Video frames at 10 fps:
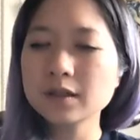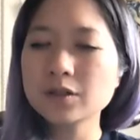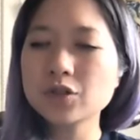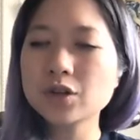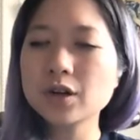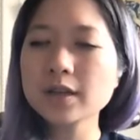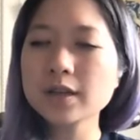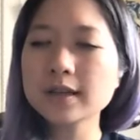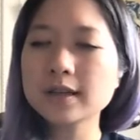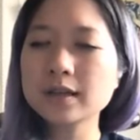
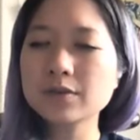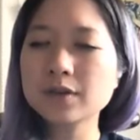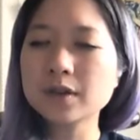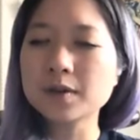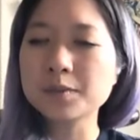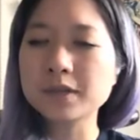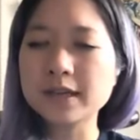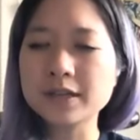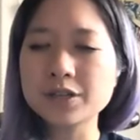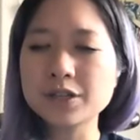Drawing in from
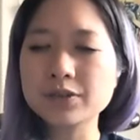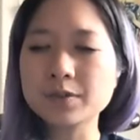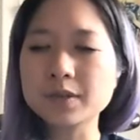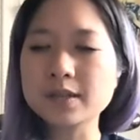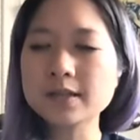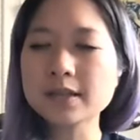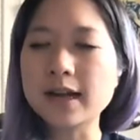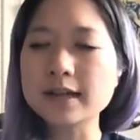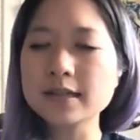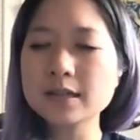the energy from the
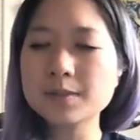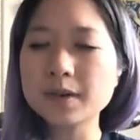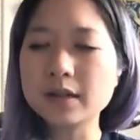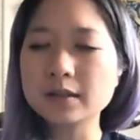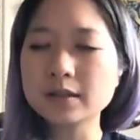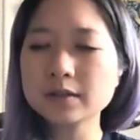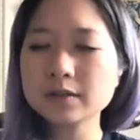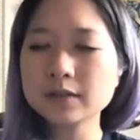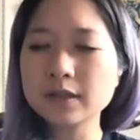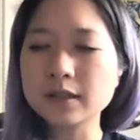skies
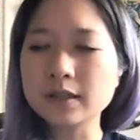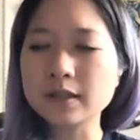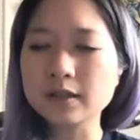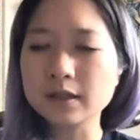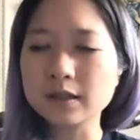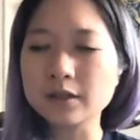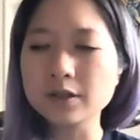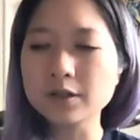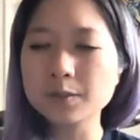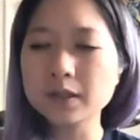above and the
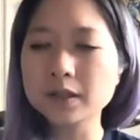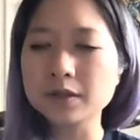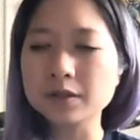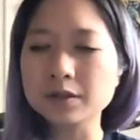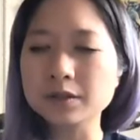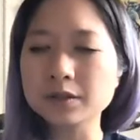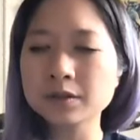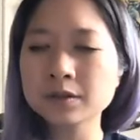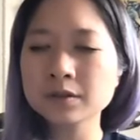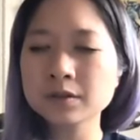earth below
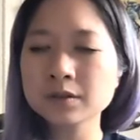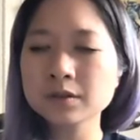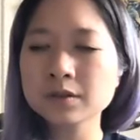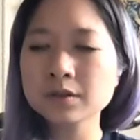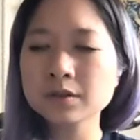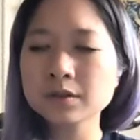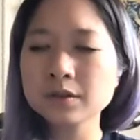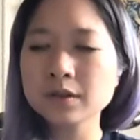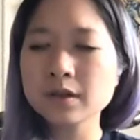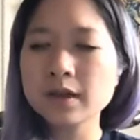
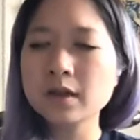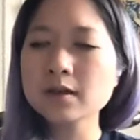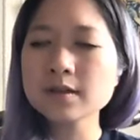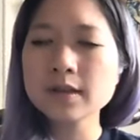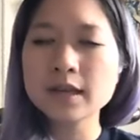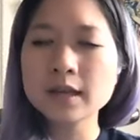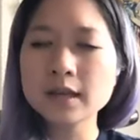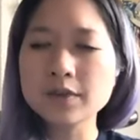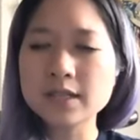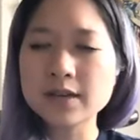and also any
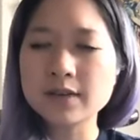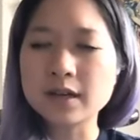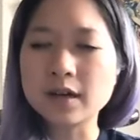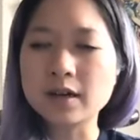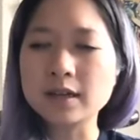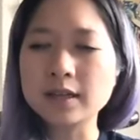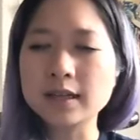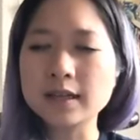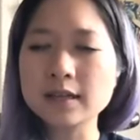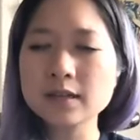of your seven hara
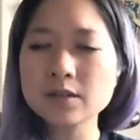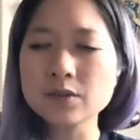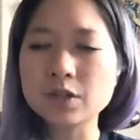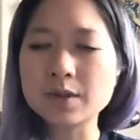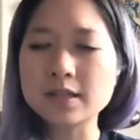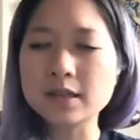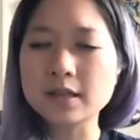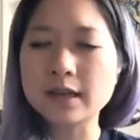lines, which are basically